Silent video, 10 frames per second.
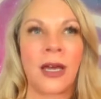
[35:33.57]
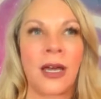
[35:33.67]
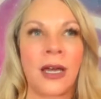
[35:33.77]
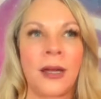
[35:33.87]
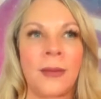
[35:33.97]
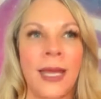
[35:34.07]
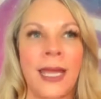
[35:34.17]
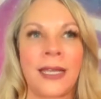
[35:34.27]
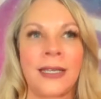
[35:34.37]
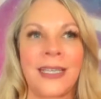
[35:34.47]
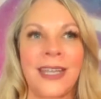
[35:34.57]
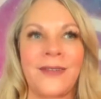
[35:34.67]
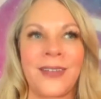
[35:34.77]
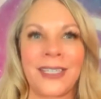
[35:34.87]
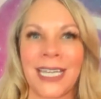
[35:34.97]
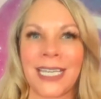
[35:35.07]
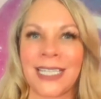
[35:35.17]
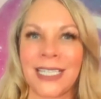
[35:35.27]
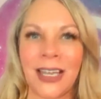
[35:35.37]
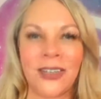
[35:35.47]
And it feels like
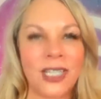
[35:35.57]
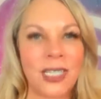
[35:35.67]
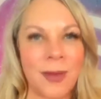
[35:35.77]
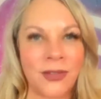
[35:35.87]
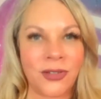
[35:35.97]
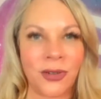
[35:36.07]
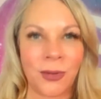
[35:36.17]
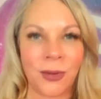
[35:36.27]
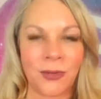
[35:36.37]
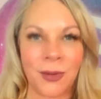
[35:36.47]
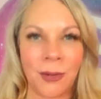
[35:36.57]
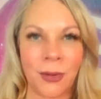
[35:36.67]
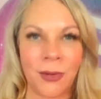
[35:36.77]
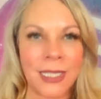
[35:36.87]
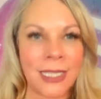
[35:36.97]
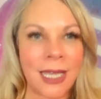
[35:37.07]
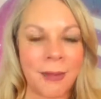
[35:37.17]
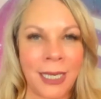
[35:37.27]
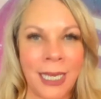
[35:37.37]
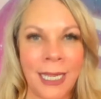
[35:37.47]
such a special group of people that's
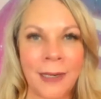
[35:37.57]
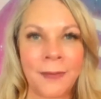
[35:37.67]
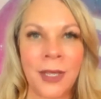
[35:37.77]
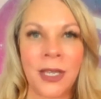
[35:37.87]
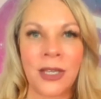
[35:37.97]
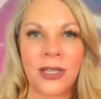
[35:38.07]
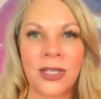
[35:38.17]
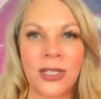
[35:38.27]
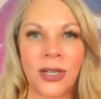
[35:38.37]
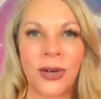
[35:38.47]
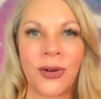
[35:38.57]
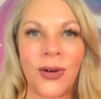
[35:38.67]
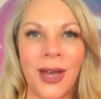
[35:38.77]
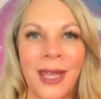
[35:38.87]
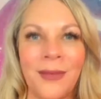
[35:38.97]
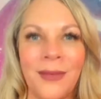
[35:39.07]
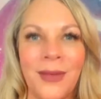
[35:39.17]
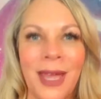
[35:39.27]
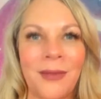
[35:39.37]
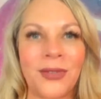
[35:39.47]
coming in. So
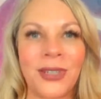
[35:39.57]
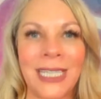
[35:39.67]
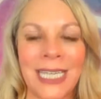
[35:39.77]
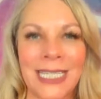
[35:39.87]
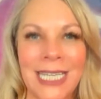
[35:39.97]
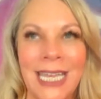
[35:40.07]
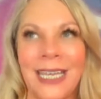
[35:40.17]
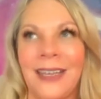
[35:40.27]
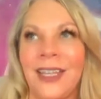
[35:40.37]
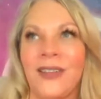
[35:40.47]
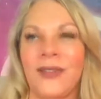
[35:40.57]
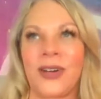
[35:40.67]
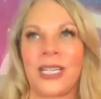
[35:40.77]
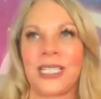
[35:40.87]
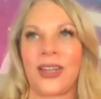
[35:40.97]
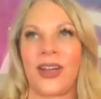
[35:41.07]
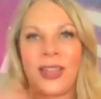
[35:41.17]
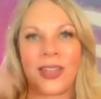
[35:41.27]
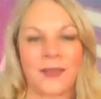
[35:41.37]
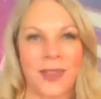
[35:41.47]
I'm really excited. And then of course,
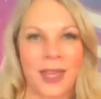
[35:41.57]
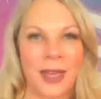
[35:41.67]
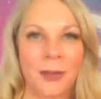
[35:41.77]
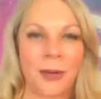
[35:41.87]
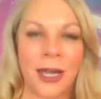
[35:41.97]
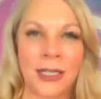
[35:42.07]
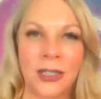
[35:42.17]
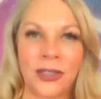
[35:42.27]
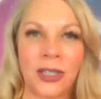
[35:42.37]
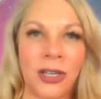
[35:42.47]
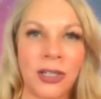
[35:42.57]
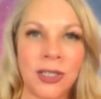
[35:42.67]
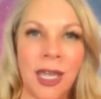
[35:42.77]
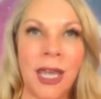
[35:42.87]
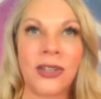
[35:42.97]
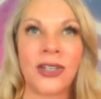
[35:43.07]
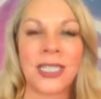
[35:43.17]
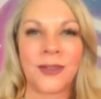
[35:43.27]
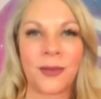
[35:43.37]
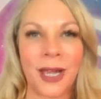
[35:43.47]
all of the practitioners, the
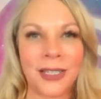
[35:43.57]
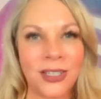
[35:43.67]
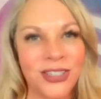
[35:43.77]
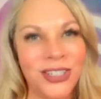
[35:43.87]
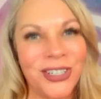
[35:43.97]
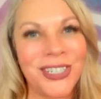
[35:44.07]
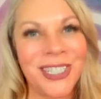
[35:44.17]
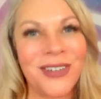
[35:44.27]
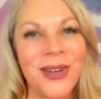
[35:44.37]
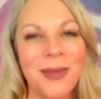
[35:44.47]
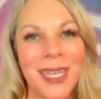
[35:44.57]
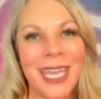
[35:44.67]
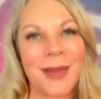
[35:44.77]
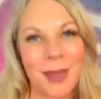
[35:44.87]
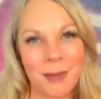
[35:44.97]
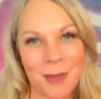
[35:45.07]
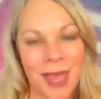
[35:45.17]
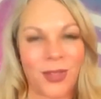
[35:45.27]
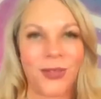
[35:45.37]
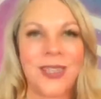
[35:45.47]
hundreds of practitioners that will be coming
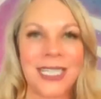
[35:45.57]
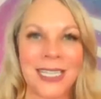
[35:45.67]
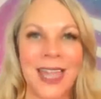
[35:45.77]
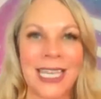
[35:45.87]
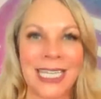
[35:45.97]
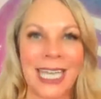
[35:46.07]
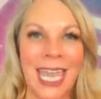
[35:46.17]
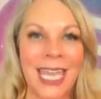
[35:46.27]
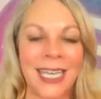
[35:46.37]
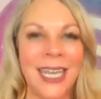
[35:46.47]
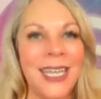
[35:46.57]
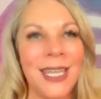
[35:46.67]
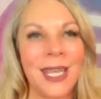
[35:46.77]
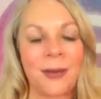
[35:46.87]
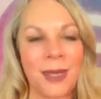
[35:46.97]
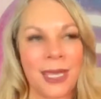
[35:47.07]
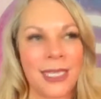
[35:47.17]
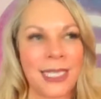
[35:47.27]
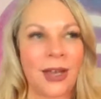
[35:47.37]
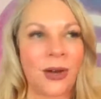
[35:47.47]
back through this class again,
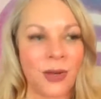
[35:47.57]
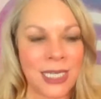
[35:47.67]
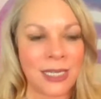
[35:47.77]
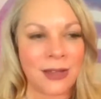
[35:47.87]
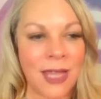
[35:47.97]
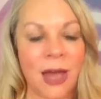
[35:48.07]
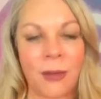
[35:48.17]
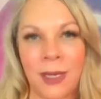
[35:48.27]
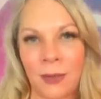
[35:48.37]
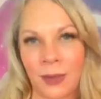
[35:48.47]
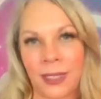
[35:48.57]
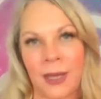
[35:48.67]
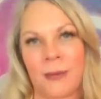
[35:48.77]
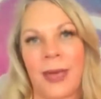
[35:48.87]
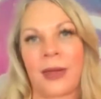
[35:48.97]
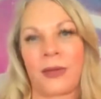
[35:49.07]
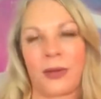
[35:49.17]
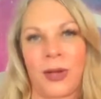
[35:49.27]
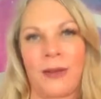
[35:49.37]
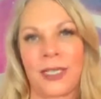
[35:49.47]
because I always allow people to come back
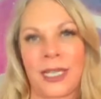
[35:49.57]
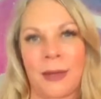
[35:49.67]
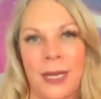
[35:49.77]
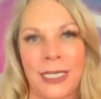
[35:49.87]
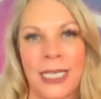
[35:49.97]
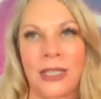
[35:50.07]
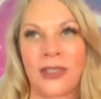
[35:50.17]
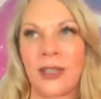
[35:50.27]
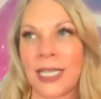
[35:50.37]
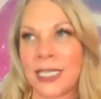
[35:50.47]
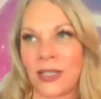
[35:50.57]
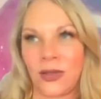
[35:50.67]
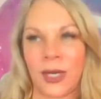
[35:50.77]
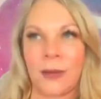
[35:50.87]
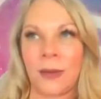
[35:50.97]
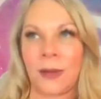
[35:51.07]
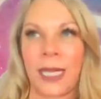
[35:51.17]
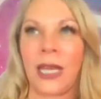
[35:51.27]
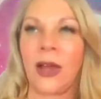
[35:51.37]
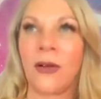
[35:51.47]
through every time I teach, unless I do a
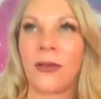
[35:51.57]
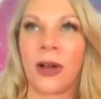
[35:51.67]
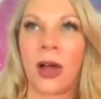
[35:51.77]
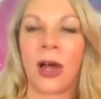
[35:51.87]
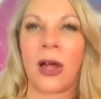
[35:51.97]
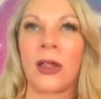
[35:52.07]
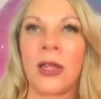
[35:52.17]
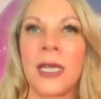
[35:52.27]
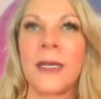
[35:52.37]
complete overhaul.